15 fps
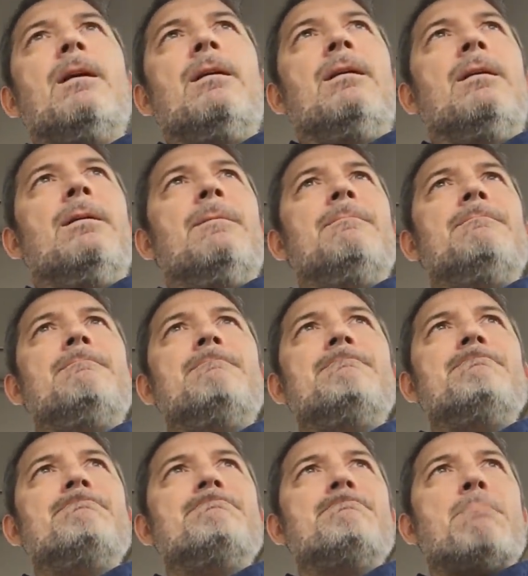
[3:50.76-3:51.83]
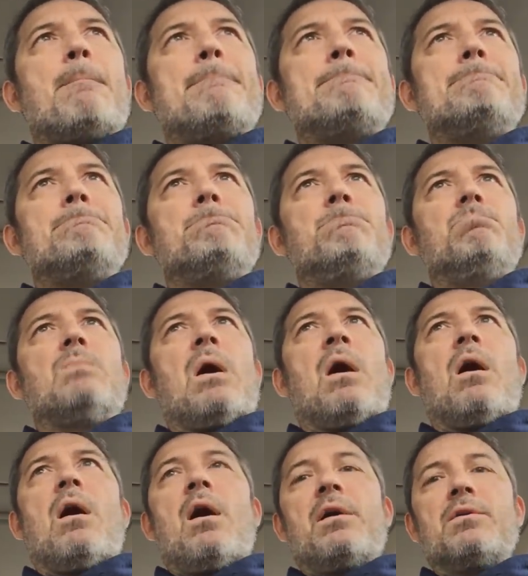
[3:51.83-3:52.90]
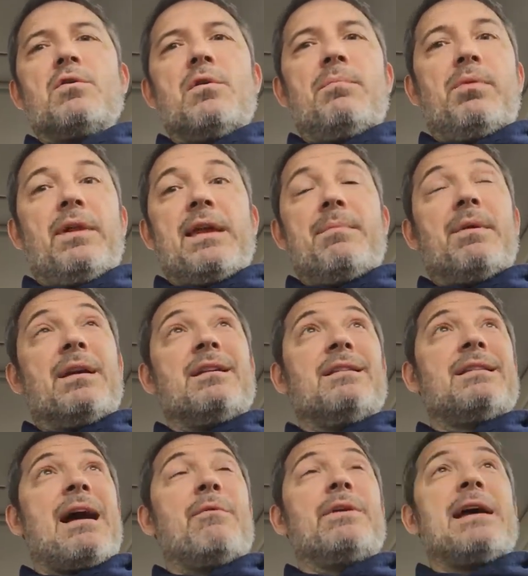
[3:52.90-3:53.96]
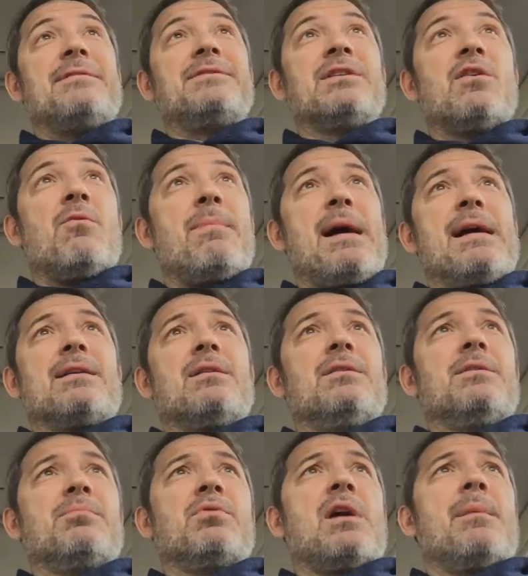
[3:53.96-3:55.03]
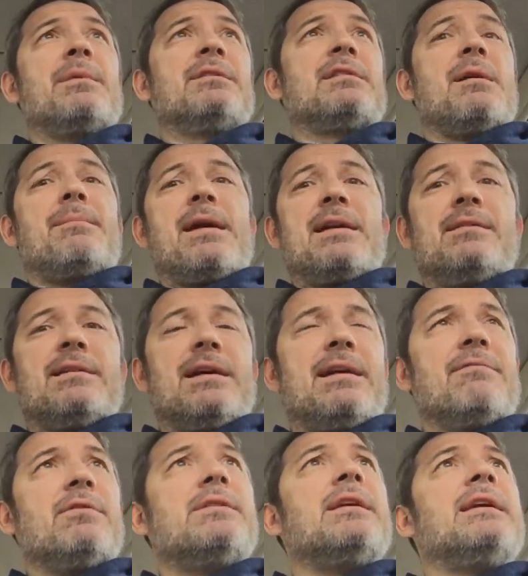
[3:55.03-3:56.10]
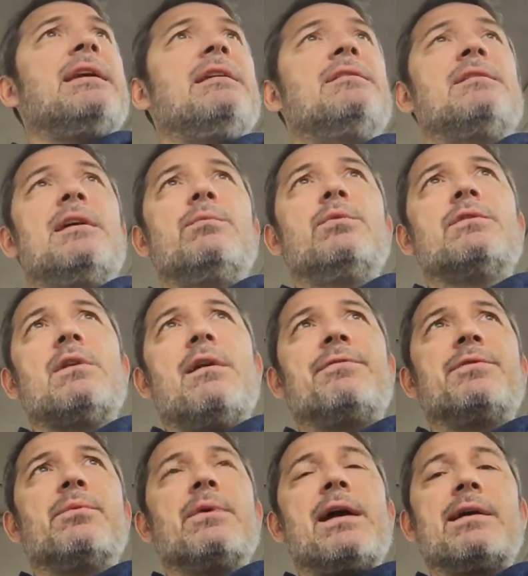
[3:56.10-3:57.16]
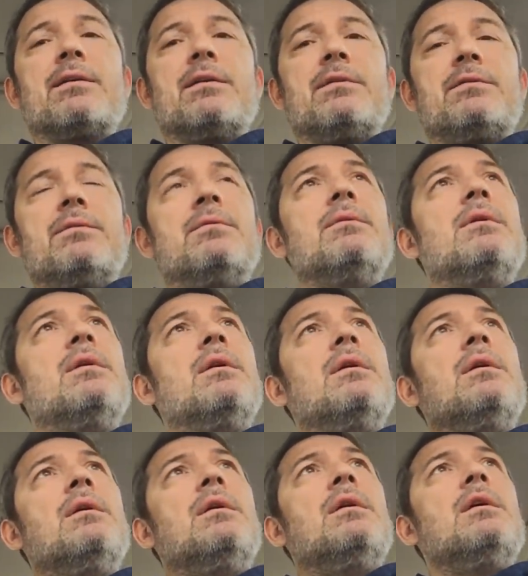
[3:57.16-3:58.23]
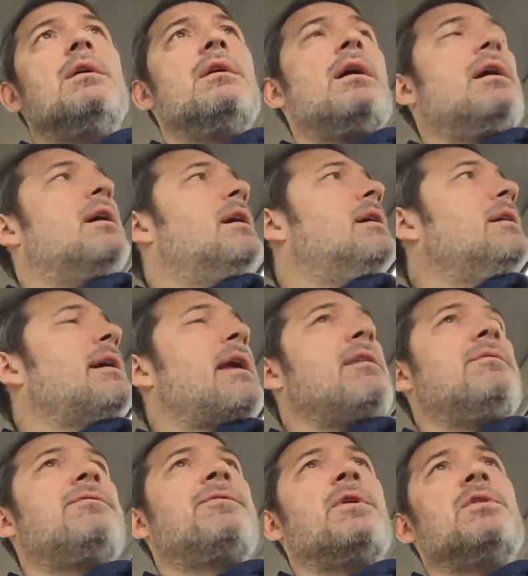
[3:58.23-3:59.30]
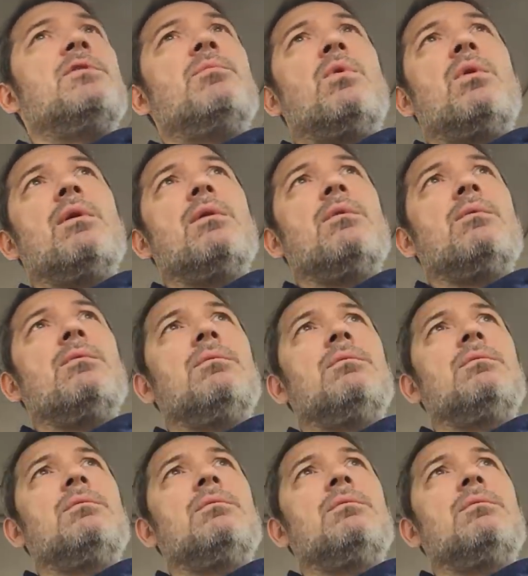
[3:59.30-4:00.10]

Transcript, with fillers: um, honorably, because I would have to go back on the promise I made that everything he said was off the record. Uh, and furthermore,